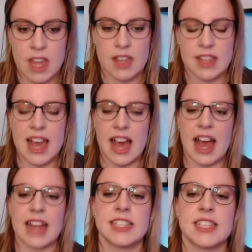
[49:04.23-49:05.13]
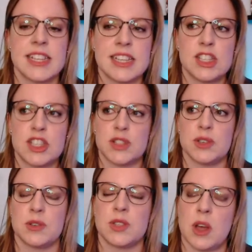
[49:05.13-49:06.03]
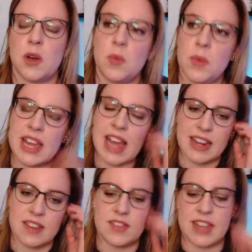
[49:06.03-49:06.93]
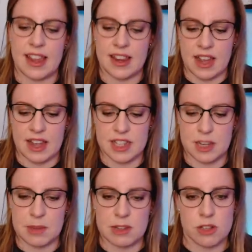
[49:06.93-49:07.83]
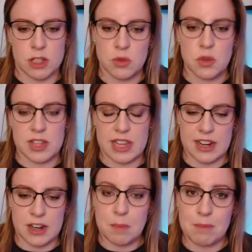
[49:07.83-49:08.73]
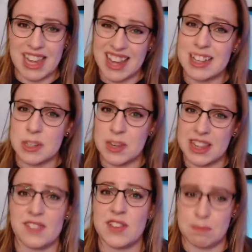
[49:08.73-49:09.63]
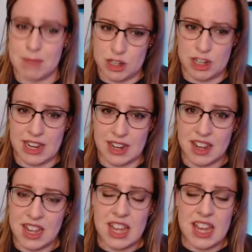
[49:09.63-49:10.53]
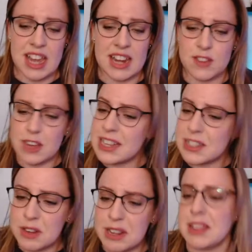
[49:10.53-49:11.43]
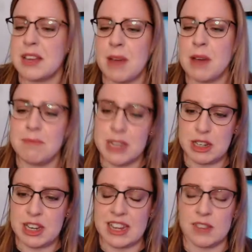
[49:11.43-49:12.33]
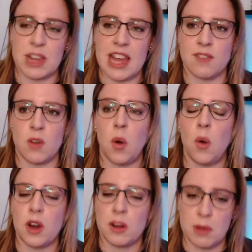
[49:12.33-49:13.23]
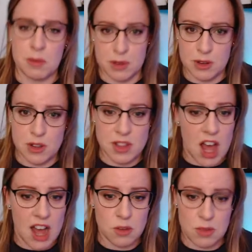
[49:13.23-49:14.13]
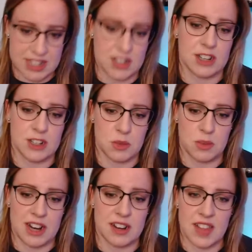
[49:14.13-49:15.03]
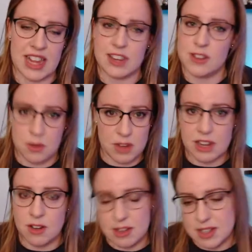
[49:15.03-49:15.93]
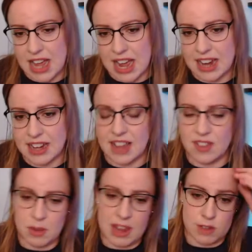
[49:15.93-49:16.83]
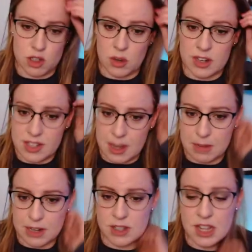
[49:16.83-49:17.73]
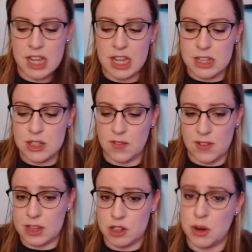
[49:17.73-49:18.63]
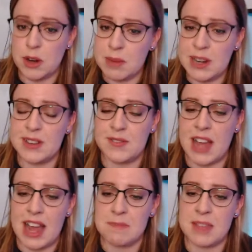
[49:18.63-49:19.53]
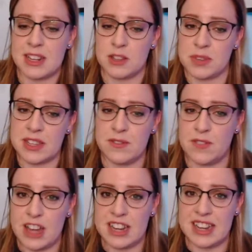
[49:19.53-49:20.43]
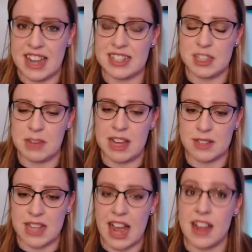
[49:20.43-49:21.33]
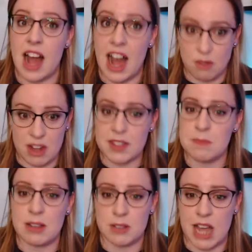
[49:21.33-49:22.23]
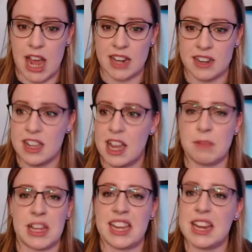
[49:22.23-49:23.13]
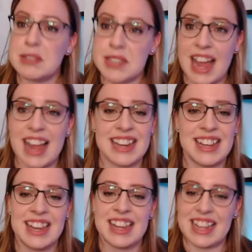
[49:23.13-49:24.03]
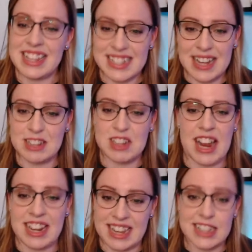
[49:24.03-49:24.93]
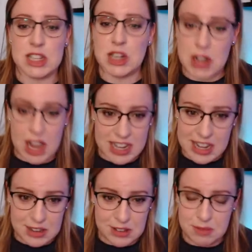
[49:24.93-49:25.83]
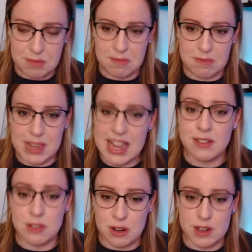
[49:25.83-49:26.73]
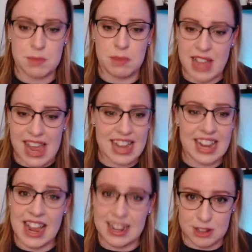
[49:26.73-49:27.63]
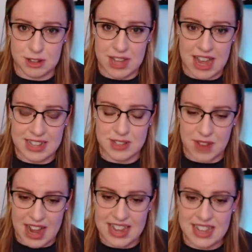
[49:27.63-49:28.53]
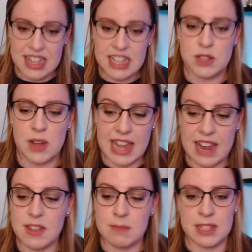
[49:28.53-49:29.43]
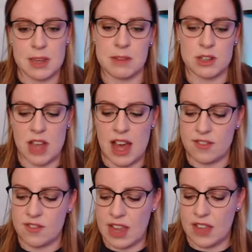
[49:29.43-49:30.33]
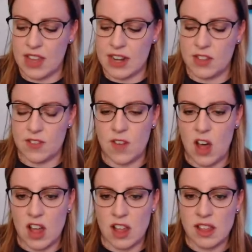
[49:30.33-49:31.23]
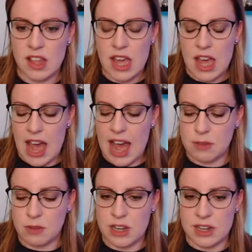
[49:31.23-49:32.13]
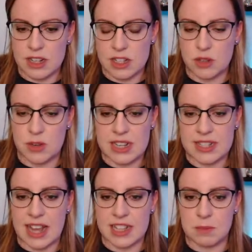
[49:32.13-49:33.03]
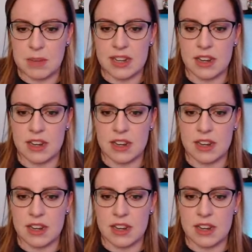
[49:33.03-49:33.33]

Yeah, I did do. So we kind of did a typical school year because we live in Michigan. And if you guys know anything about Michigan, we have horrible, brutal, long winters where you don't want to go outside. And then we have short summers. So for the short period of time that it's really fun and nice to be outside, I want them outside. I'm like, get outside, get sunshine, get dirt on you, be outdoors, play, get exercise, right? So I gave them summers off. And then in the fall, I would do an assessment.